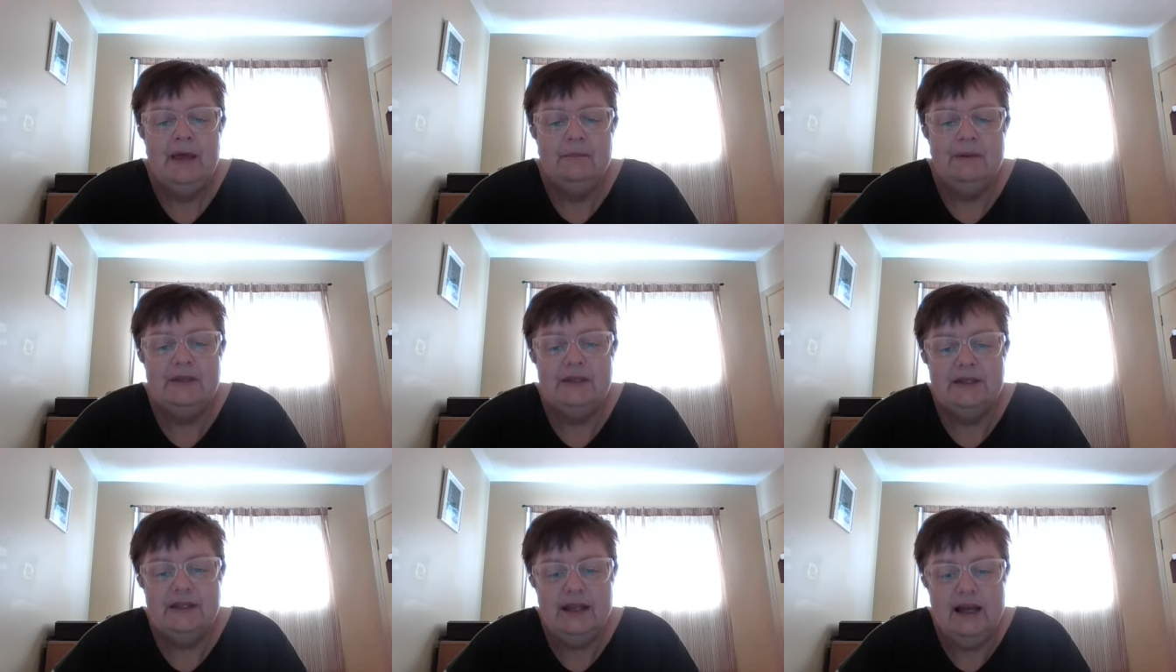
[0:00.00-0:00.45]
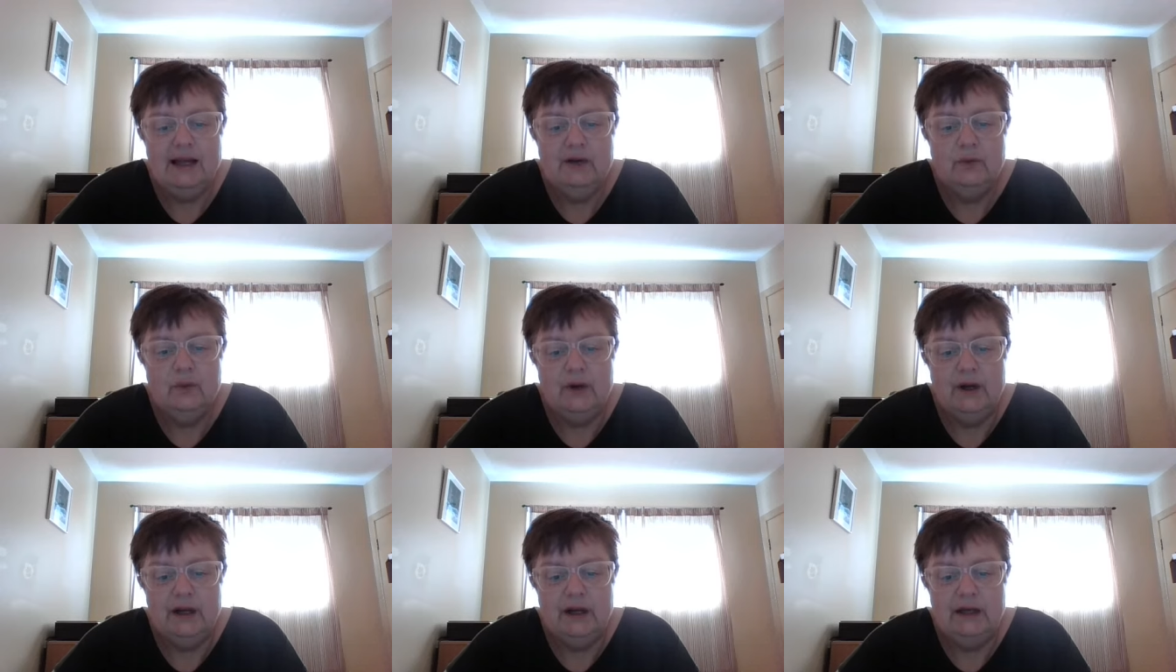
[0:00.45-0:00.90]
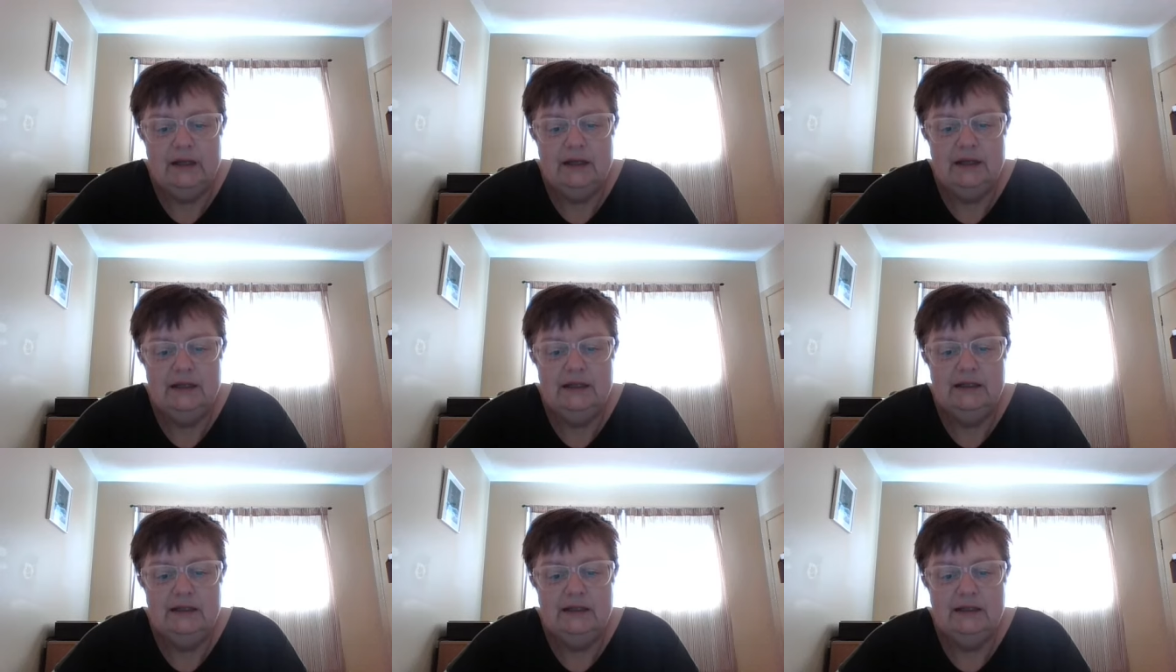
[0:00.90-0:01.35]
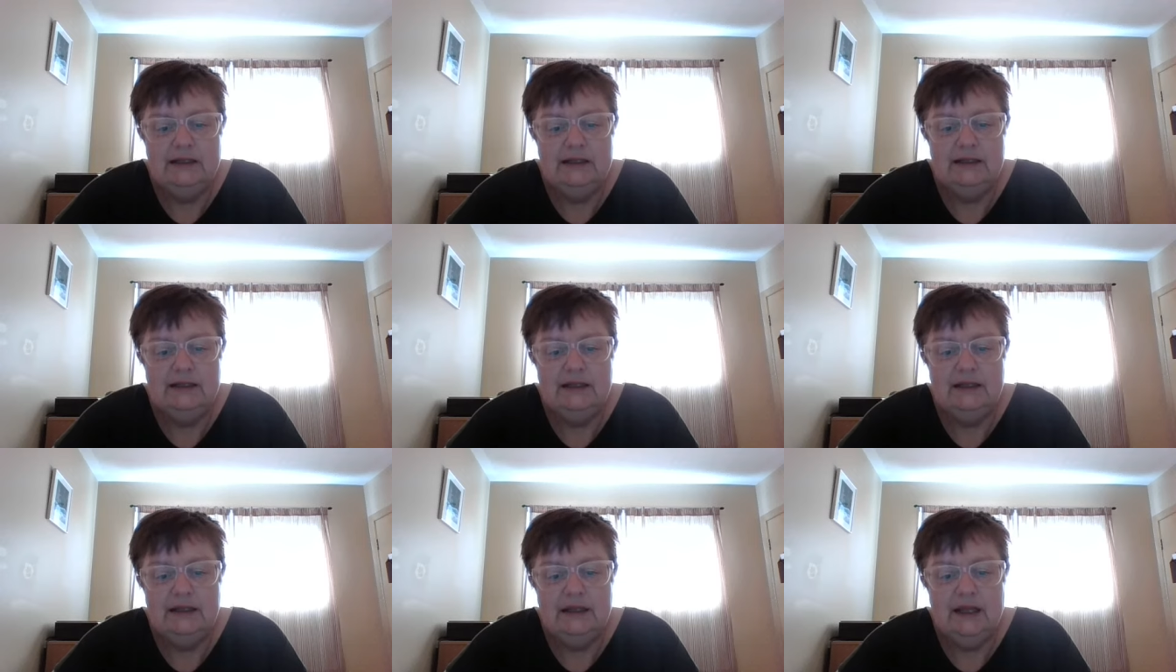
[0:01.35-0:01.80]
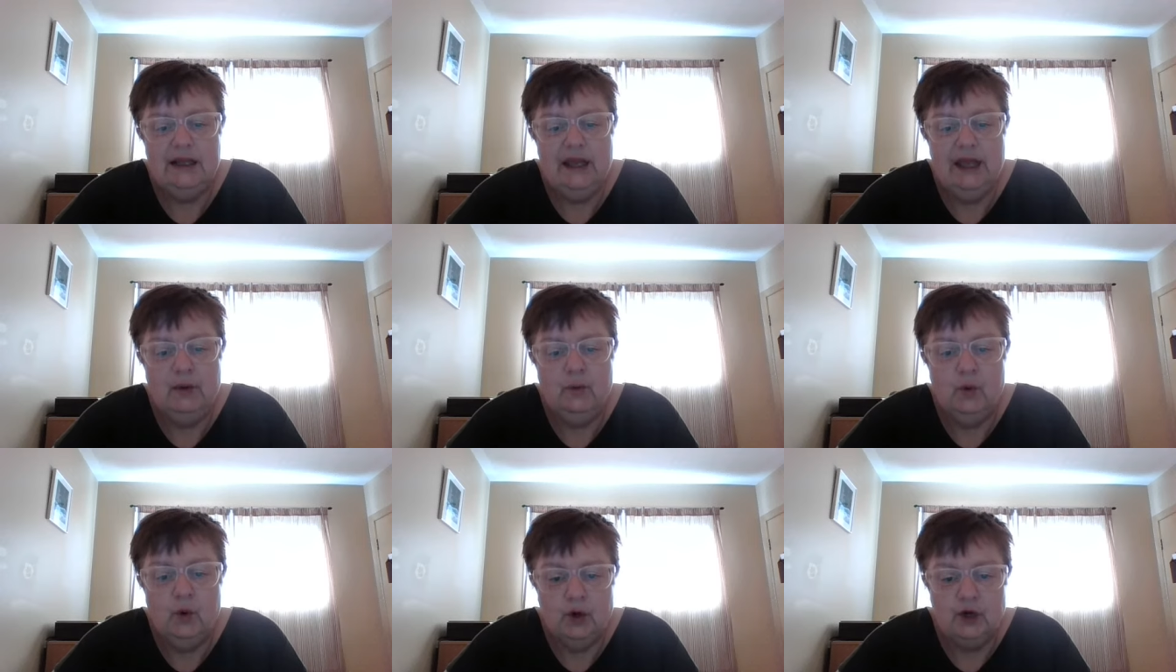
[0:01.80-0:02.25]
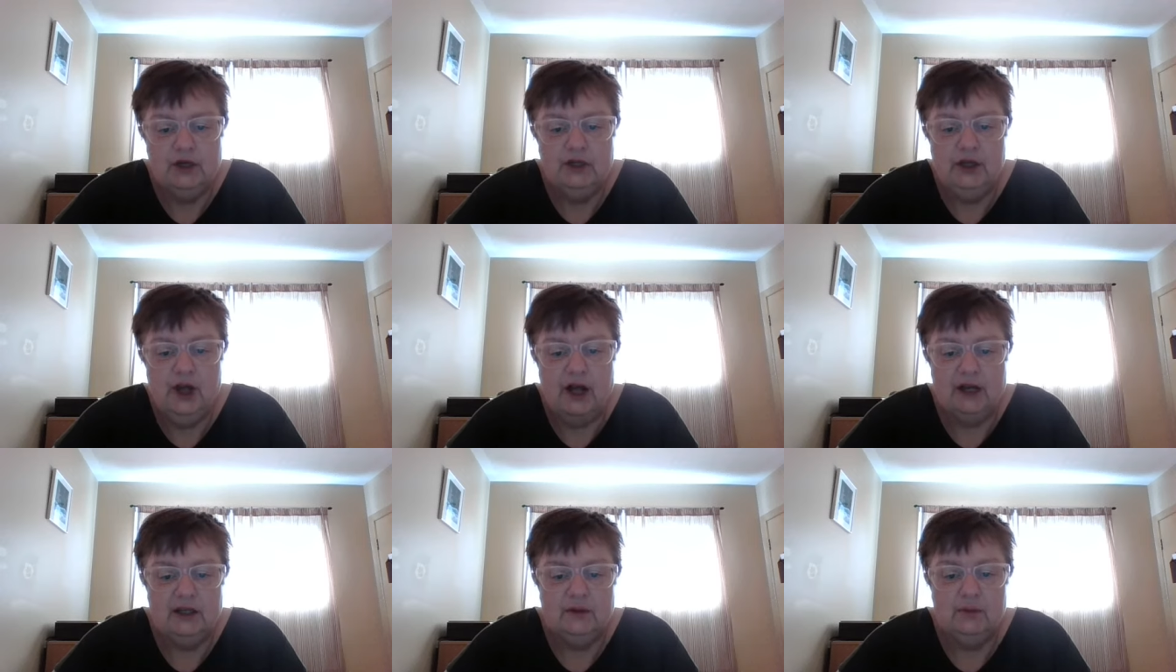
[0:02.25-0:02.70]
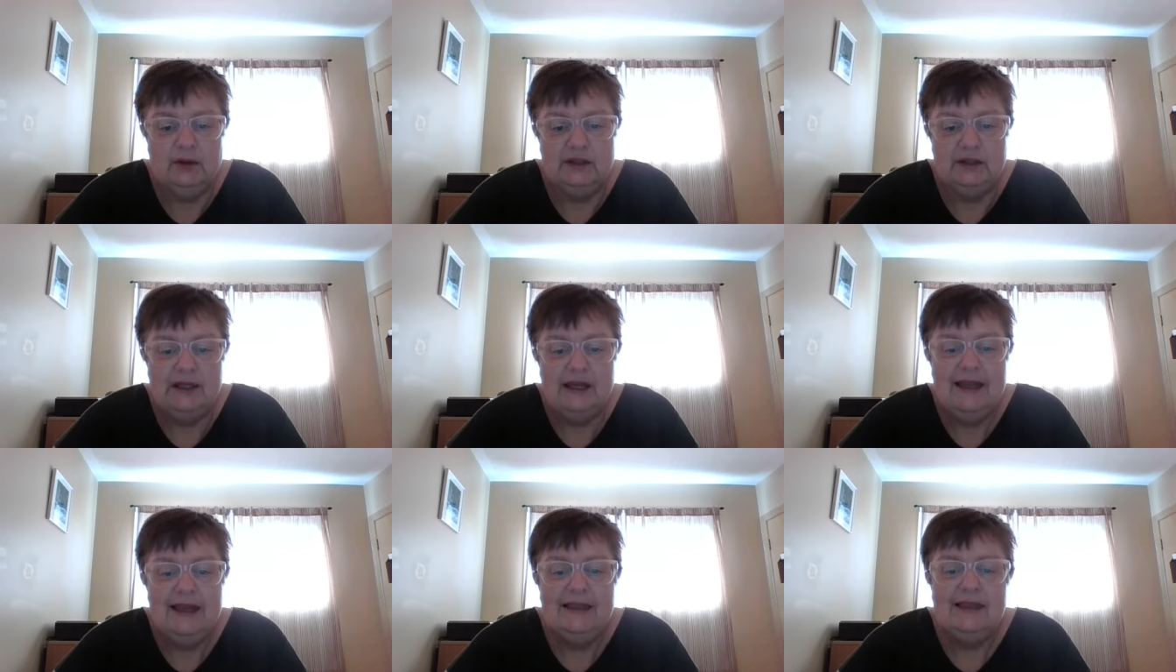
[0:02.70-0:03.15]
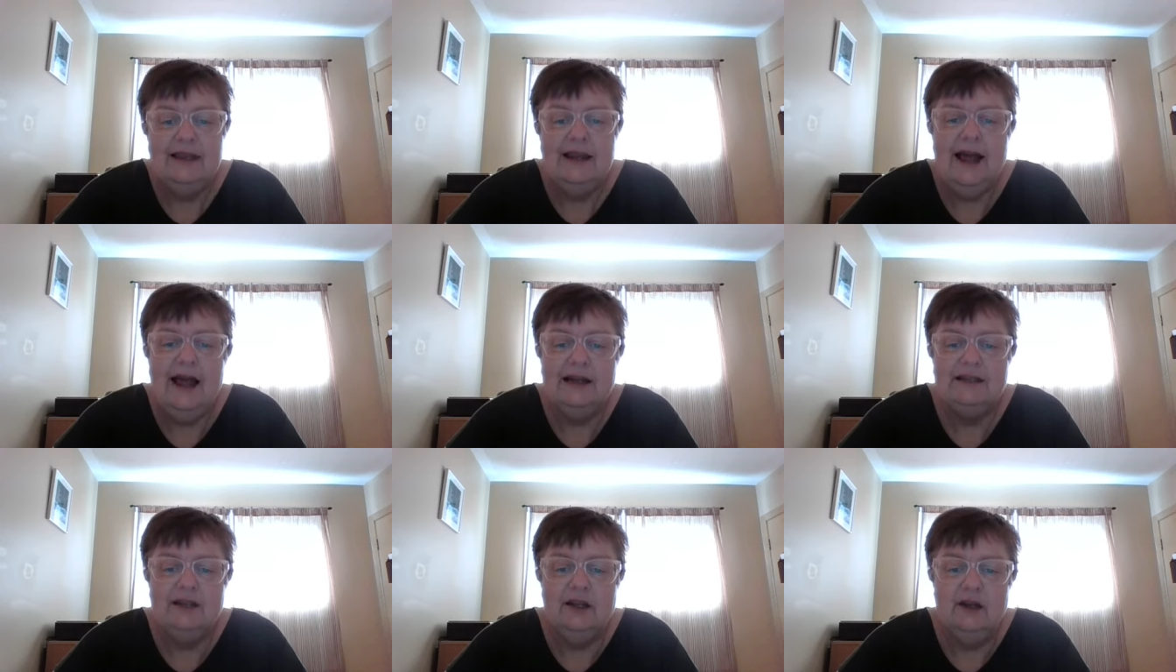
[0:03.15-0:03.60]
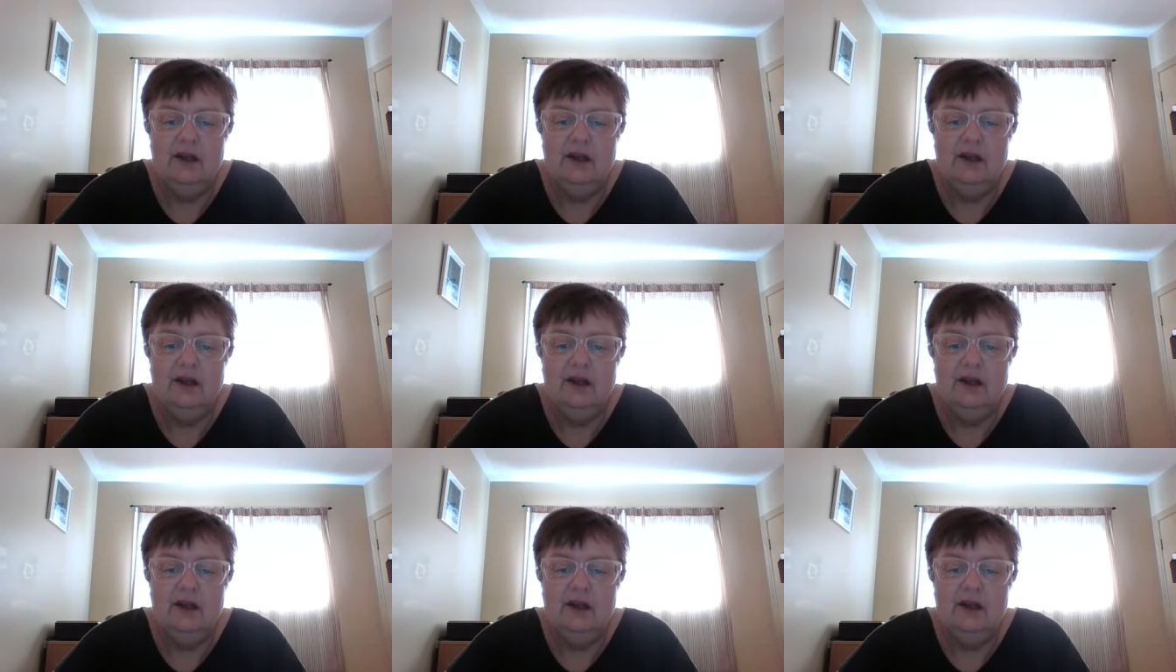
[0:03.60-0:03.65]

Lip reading: But the second one is a Word document that has a